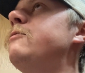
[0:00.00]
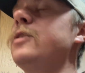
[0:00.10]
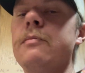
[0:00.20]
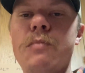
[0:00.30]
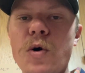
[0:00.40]

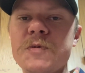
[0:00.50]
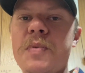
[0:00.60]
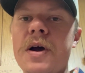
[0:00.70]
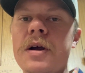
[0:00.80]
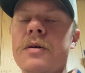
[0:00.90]
the most
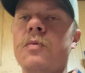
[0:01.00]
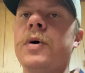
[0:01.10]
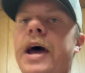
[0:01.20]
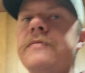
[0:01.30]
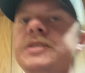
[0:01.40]
part,
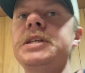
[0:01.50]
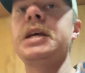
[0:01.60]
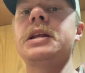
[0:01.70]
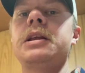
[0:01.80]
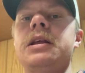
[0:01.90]
what I've
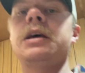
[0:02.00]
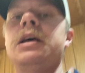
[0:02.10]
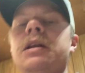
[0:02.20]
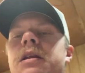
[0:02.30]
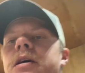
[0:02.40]
seen
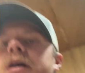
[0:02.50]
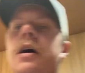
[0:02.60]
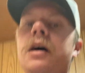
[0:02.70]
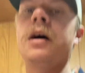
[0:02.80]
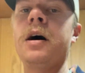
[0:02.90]
in
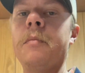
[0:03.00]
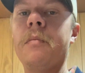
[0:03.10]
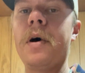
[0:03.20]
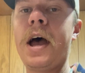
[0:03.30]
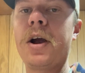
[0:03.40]

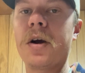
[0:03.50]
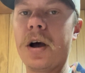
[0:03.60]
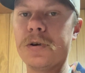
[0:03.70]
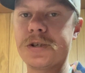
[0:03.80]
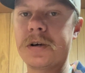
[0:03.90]

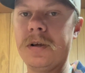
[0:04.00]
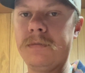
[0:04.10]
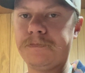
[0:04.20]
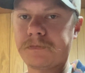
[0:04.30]
agricultural,